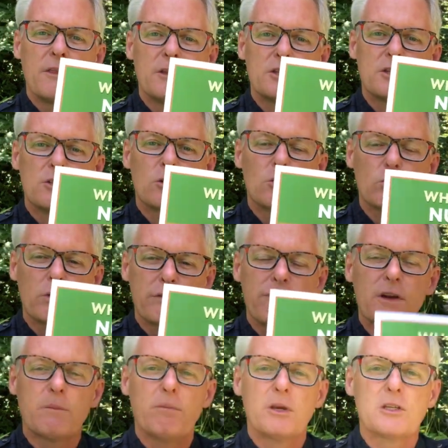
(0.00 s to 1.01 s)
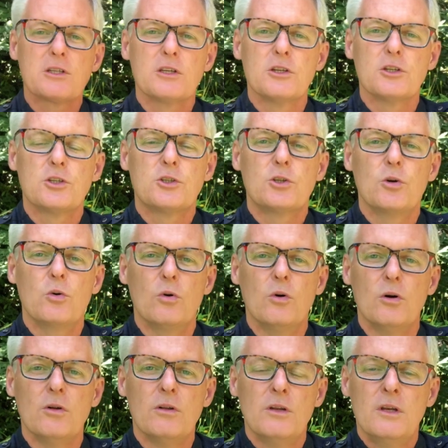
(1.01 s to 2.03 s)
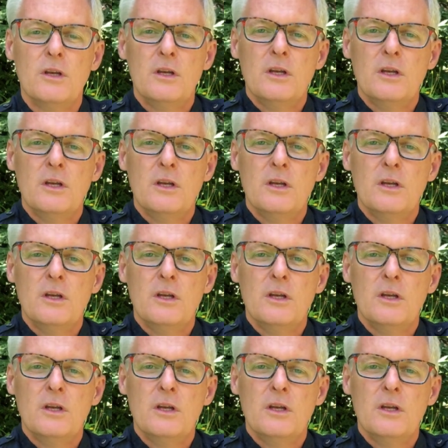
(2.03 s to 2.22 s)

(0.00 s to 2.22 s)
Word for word: this terrific business tool